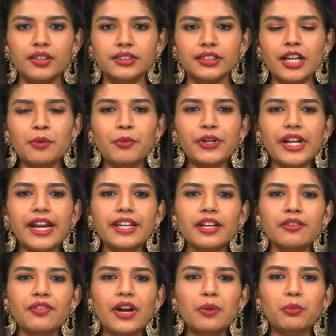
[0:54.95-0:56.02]
The report
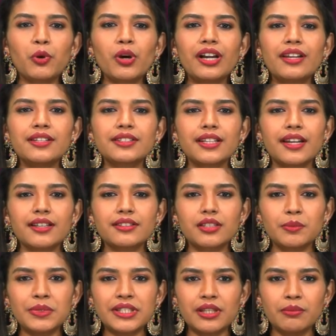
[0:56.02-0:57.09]
identified pro-Khalistan
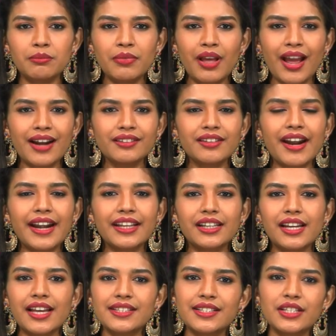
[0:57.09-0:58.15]
extremism and the
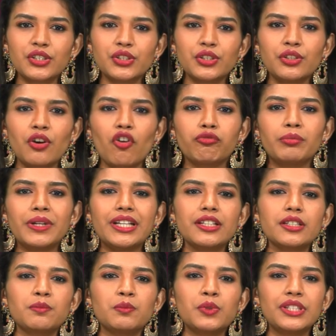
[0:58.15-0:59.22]
radicalization of
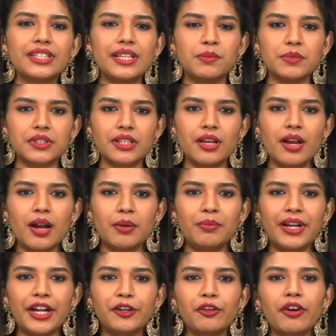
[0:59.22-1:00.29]
British Muslims
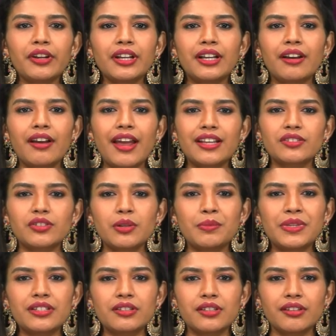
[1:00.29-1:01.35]
by rhetoric
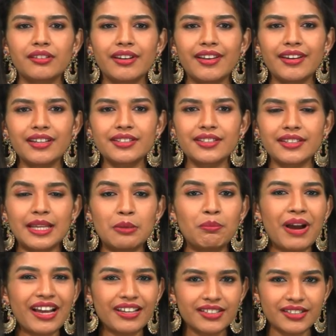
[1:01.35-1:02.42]
extremist clerics in
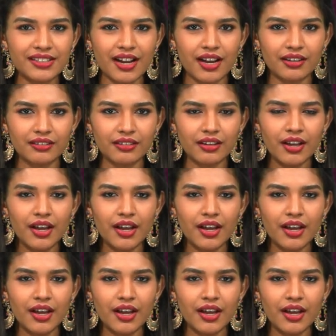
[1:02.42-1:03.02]
Pakistan.